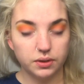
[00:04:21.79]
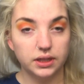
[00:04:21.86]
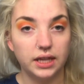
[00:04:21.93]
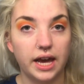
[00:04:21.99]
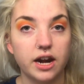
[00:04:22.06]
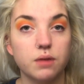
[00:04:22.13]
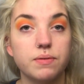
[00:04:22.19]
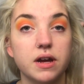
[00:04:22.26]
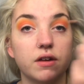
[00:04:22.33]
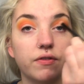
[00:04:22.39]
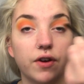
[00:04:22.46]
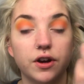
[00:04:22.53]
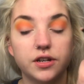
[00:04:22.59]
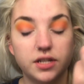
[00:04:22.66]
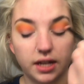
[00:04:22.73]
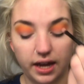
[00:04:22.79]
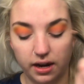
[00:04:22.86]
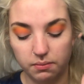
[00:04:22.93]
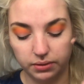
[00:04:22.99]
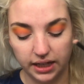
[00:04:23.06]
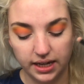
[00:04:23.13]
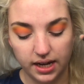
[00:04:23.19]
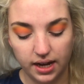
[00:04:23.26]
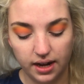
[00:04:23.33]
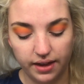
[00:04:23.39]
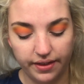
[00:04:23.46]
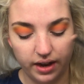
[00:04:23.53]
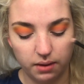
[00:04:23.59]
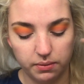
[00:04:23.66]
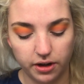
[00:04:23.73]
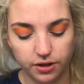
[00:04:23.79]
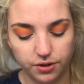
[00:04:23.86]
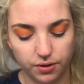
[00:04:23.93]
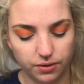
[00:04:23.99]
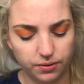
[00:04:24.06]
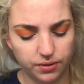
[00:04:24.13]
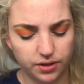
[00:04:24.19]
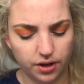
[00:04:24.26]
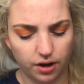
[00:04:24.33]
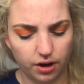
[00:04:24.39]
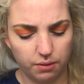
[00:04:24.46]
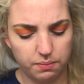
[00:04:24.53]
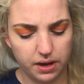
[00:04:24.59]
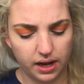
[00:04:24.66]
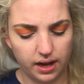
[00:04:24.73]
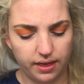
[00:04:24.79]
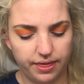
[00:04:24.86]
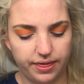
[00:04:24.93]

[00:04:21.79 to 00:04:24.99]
do a lighter pink first to kind of blend it, and then I'm going to do a darker pink, I